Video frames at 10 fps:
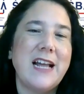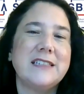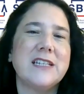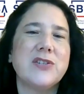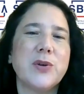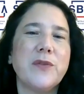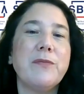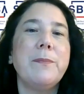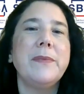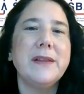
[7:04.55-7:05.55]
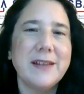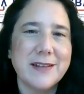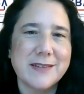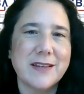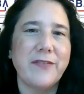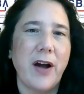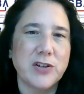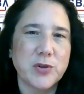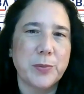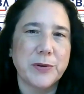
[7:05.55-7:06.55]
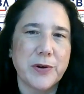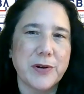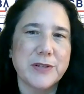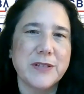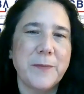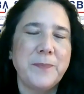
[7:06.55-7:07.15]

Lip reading: to serve millions of entrepreneurs.